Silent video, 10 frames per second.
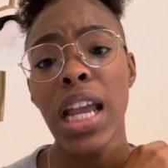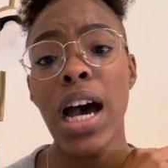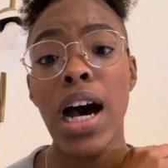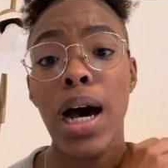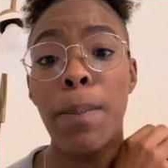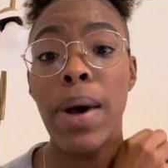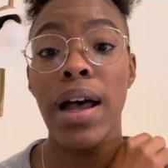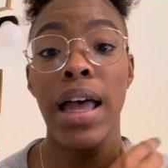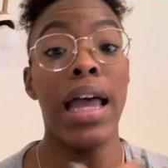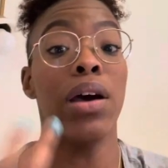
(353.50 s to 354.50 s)
um
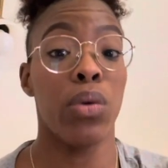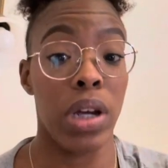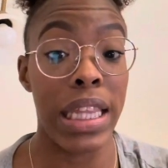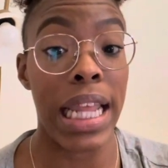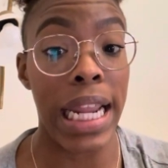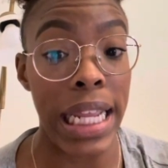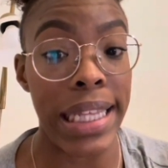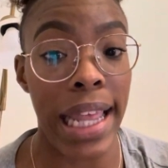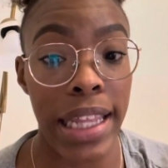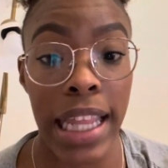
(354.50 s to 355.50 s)
in the end
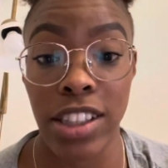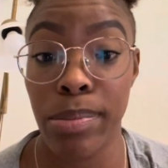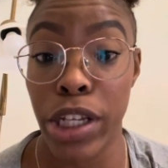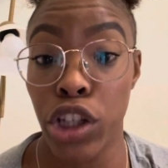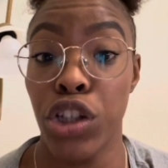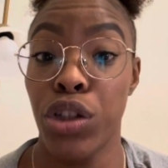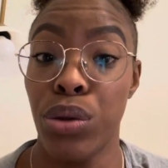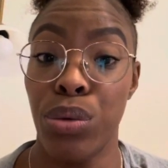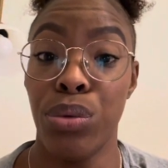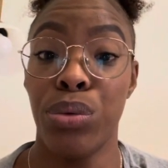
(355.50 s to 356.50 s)
that that's making
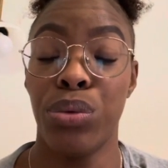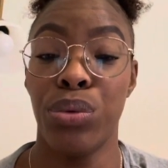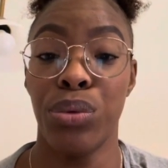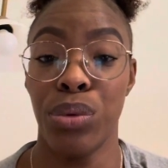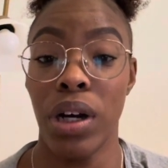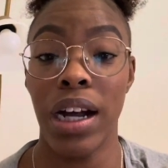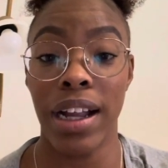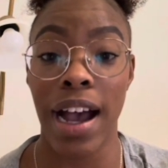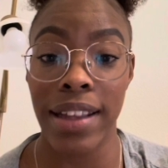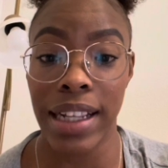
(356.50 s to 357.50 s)
you a
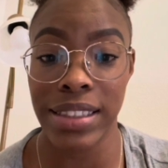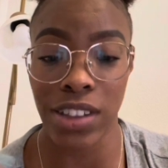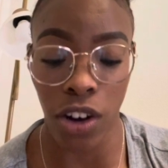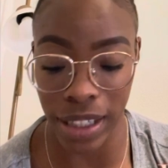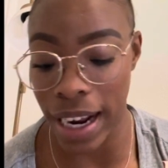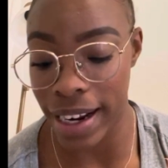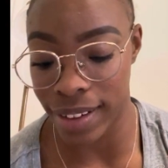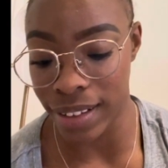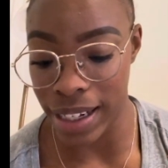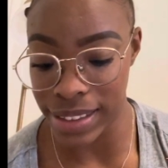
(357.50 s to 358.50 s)
god. That's called
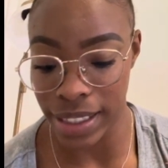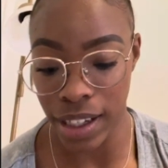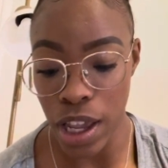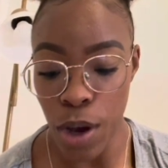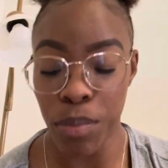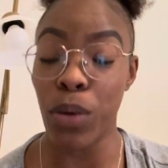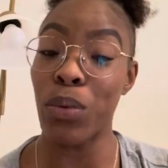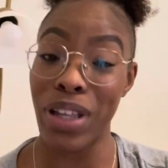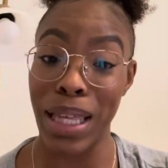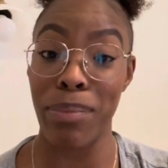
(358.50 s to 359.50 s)
idolizing. But we'll
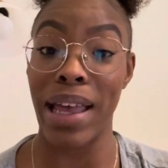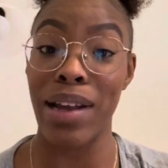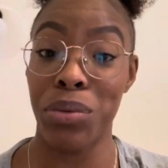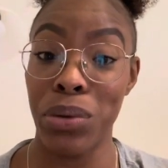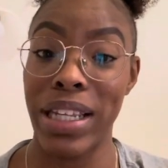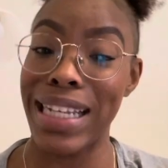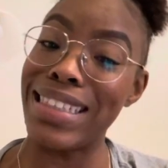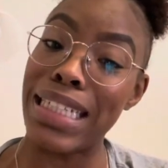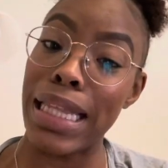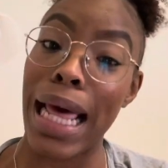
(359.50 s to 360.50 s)
get back, we'll get
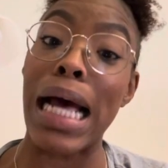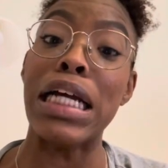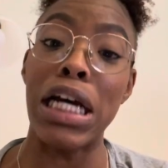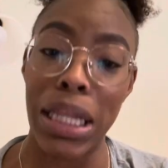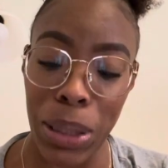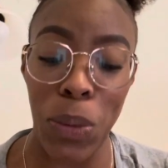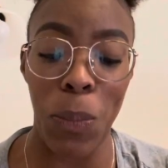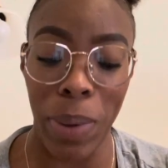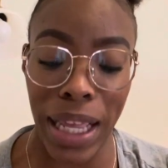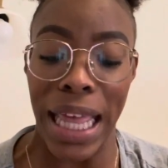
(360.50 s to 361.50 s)
into that a little
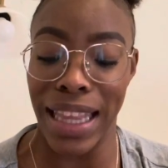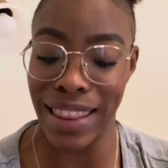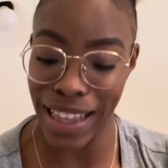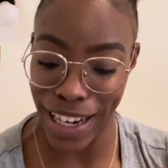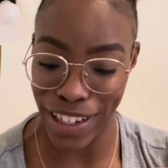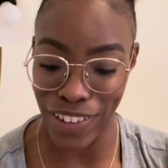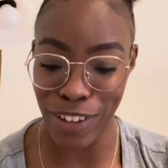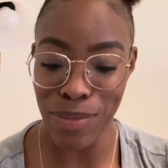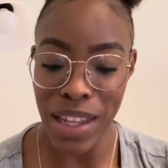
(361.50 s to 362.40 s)
bit later.